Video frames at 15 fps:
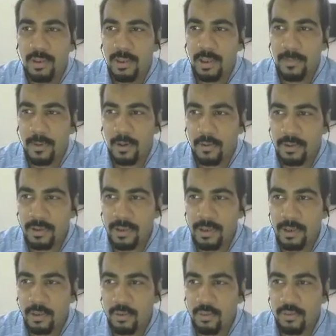about the
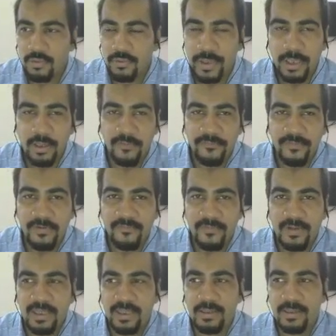new trend of
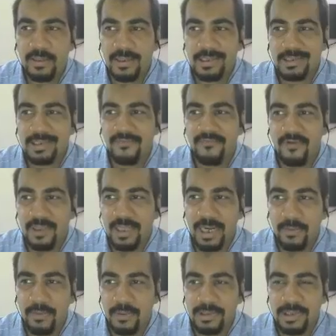Nifty? The reason for
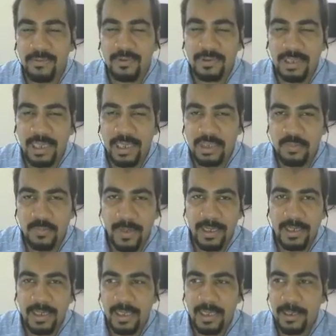that was I was
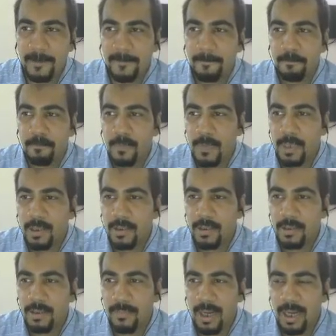expecting
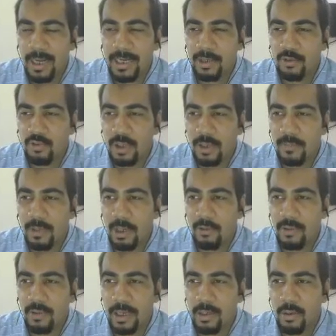the market to come
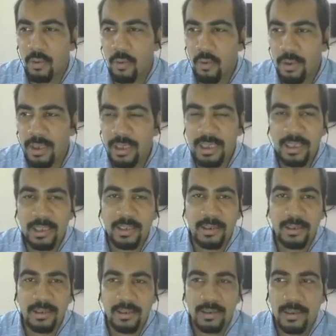down, and only
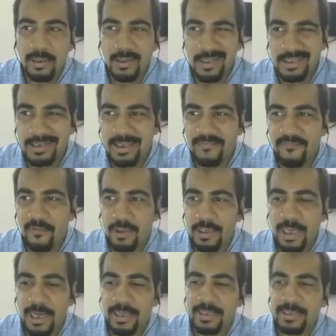reason for
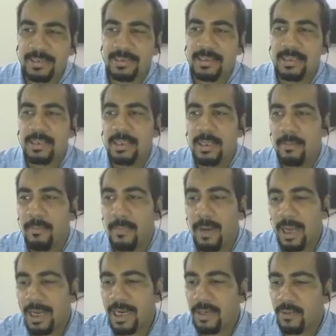that is
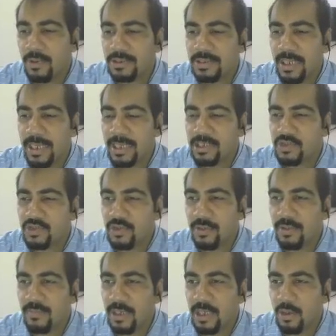market was
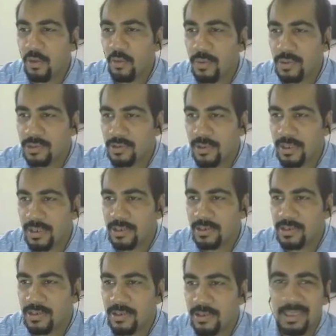extremely
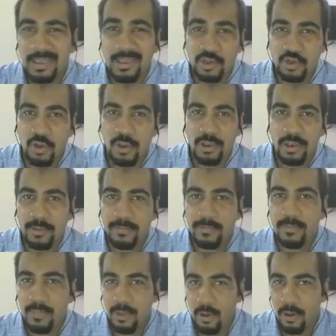overstretched in the short
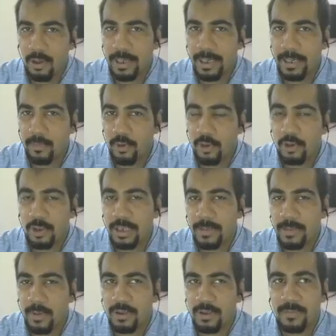term. All right, I'm not talking
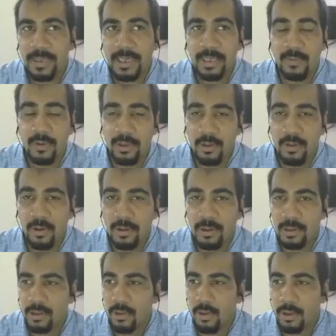about the medium or the
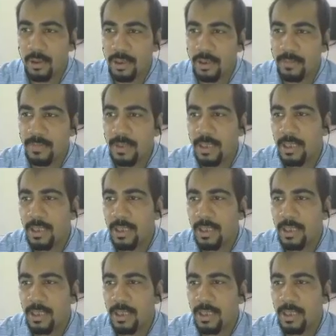long term.